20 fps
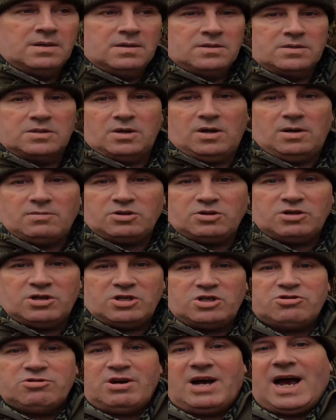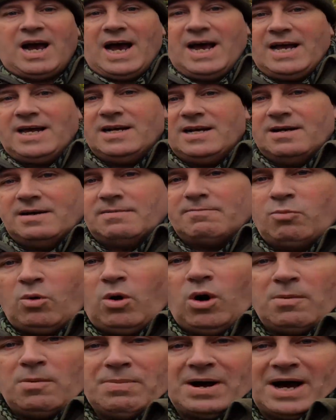So I'm just going to try and
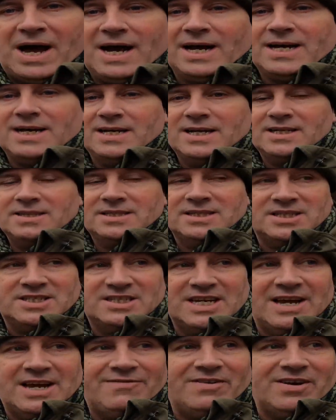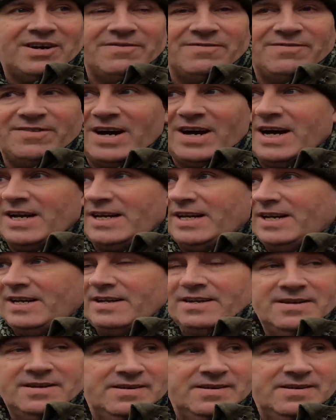walk back to see if I can find it.